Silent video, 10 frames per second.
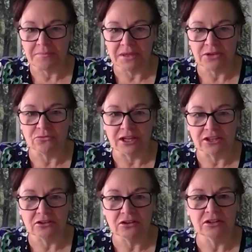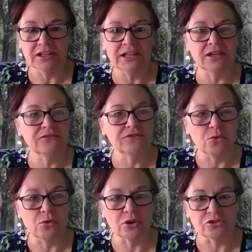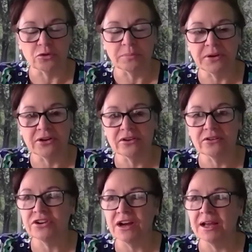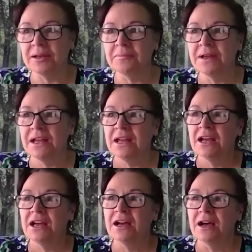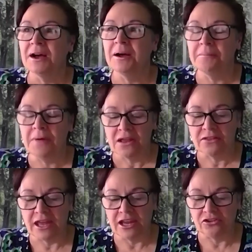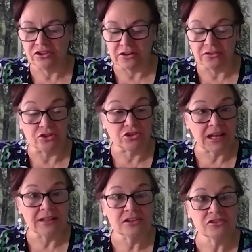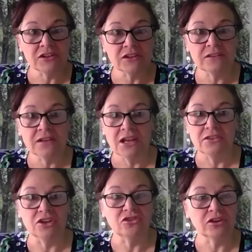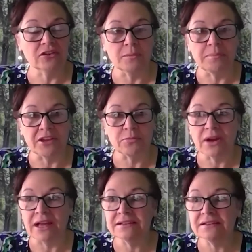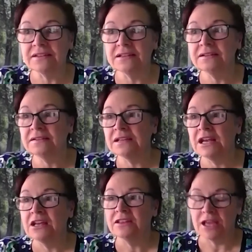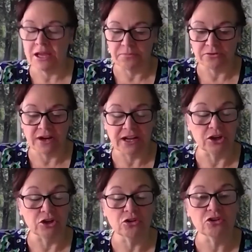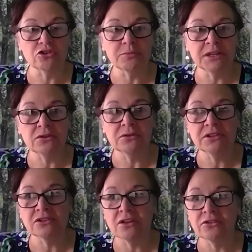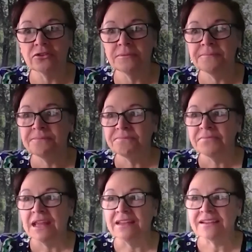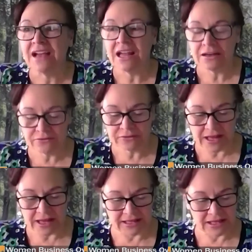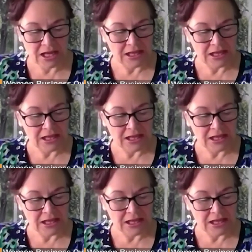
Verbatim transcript: meet regularly for a short period of time. Um, they share their challenges, they share their best practices, they provide encouragement to each other it's kind of like